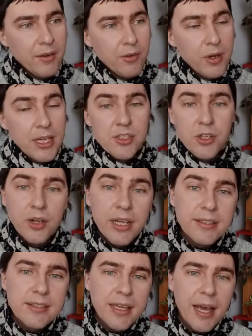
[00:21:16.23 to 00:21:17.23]
raise your
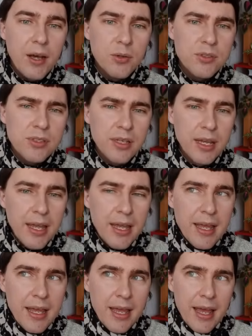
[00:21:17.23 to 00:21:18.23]
hit count.
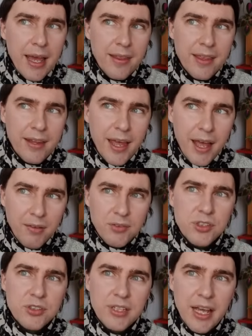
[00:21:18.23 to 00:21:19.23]
And then
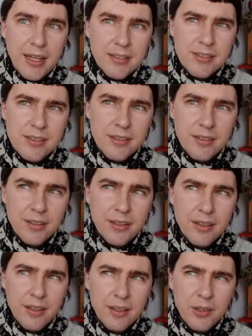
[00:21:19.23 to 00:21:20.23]
after that,
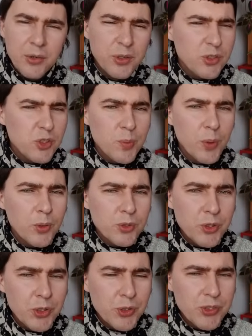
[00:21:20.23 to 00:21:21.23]
you're not
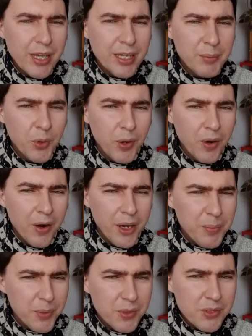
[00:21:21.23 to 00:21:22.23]
supposed to use any more
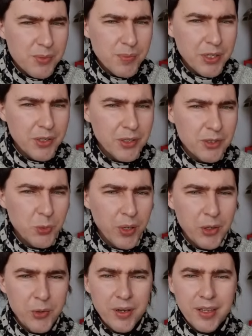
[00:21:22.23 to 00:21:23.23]
hypers, because when
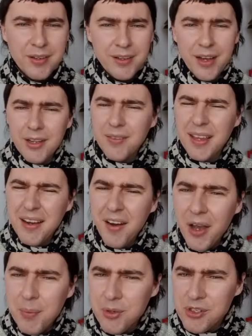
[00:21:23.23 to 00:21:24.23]
you're in kind of like
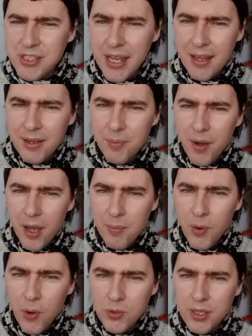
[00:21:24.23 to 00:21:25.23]
hyper standby
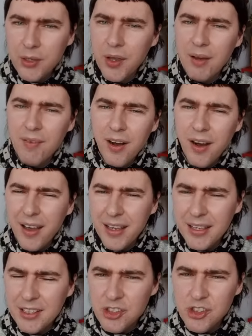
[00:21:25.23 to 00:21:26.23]
mode and you have a high
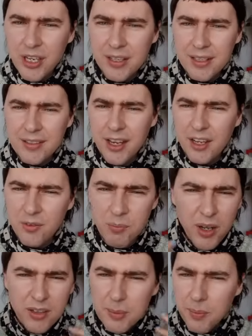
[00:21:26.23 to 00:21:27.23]
hit chain, that kind of
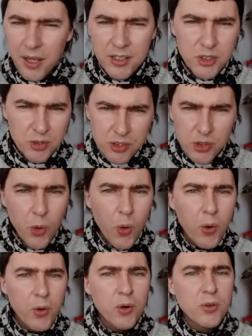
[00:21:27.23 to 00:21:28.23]
multiplies your
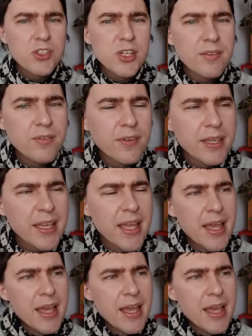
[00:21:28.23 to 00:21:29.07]
score or something.